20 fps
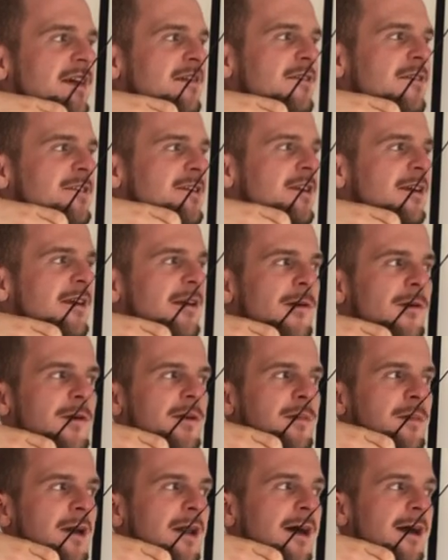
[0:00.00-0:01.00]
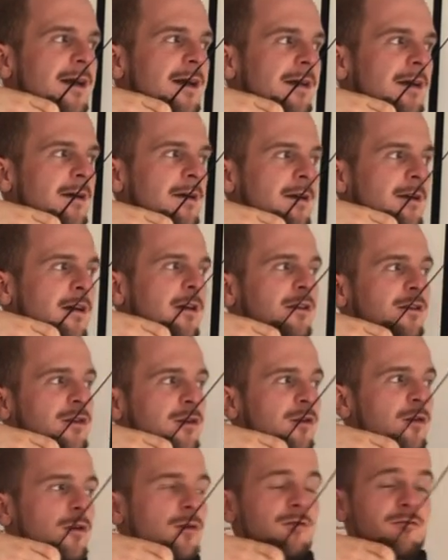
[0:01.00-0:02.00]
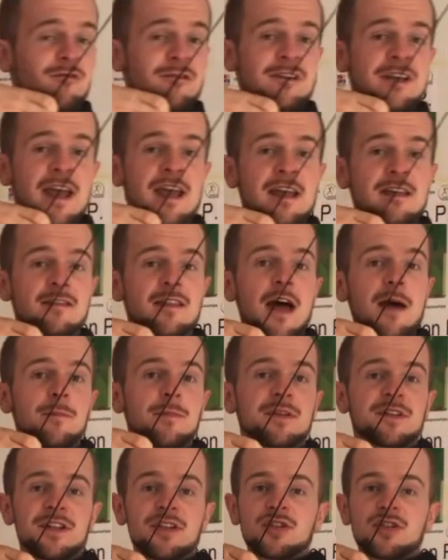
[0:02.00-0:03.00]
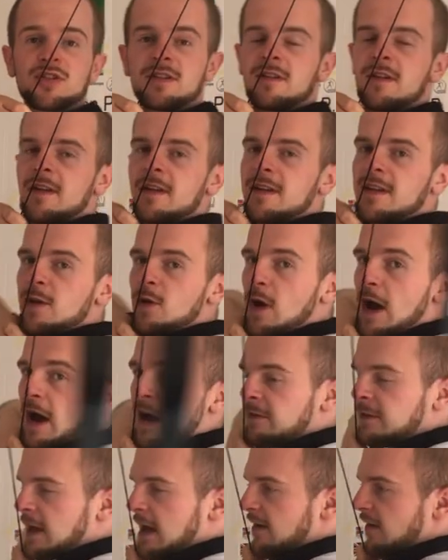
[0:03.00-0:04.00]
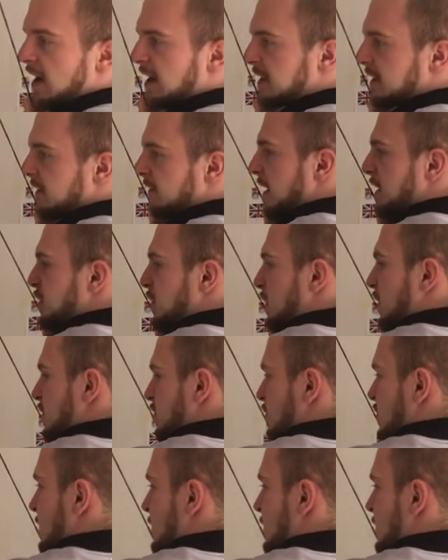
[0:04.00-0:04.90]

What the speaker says: there is a load applied. To retain that position, you have to have activation through